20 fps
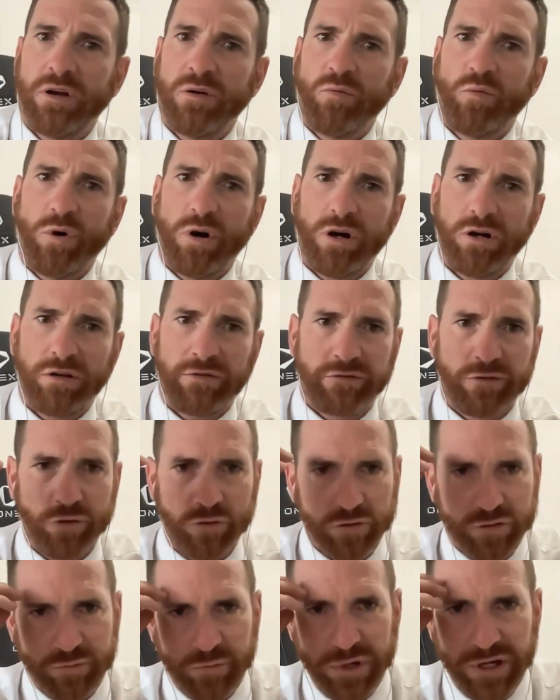Well, of
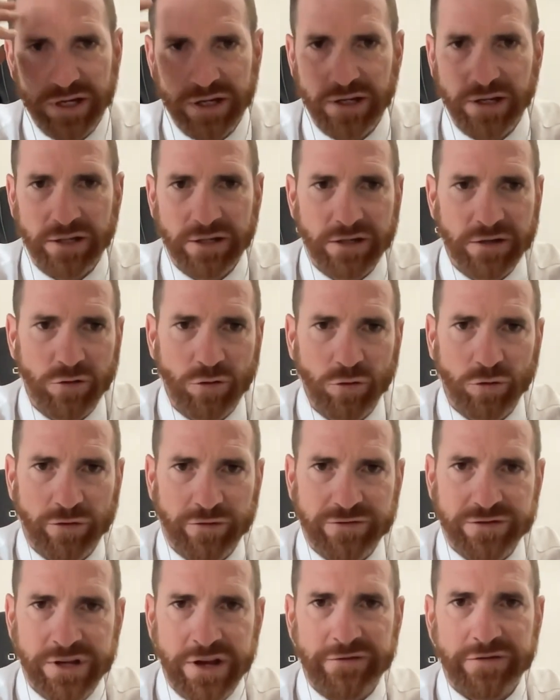course, being all of
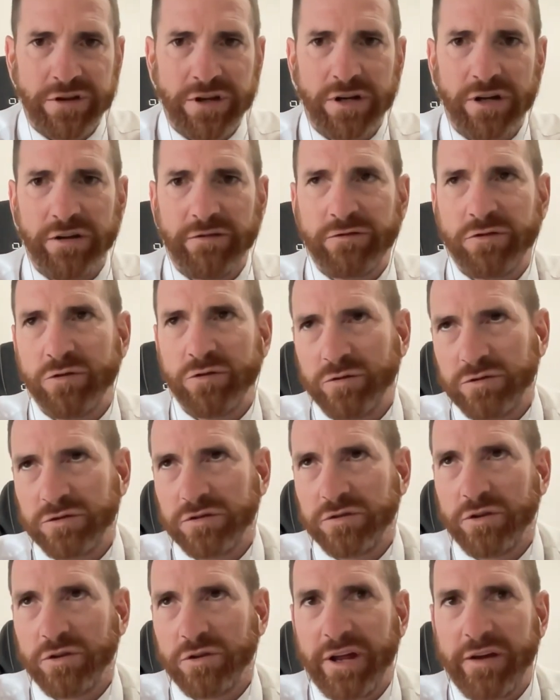seven and, of
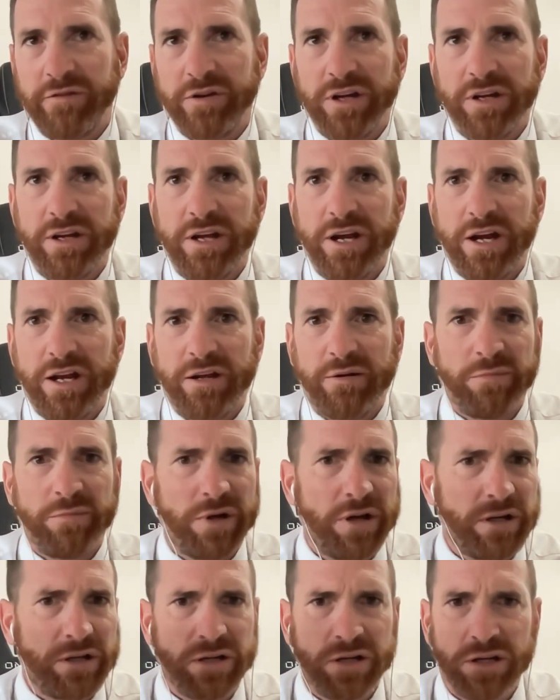course, not having a dad, I'm
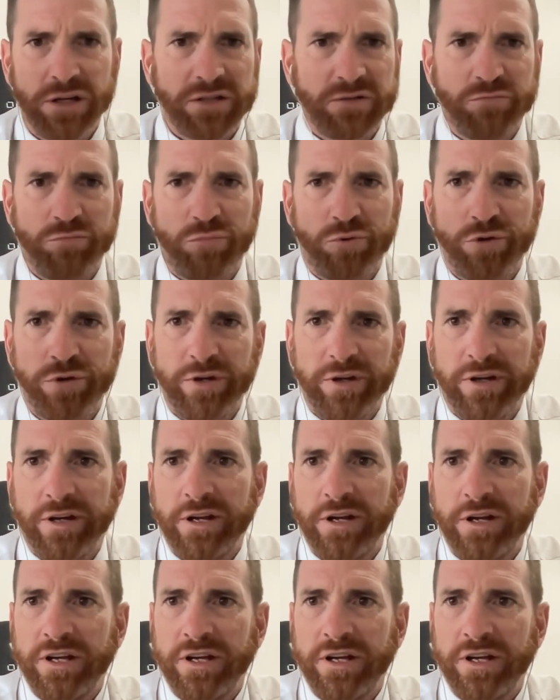like, that's brilliant.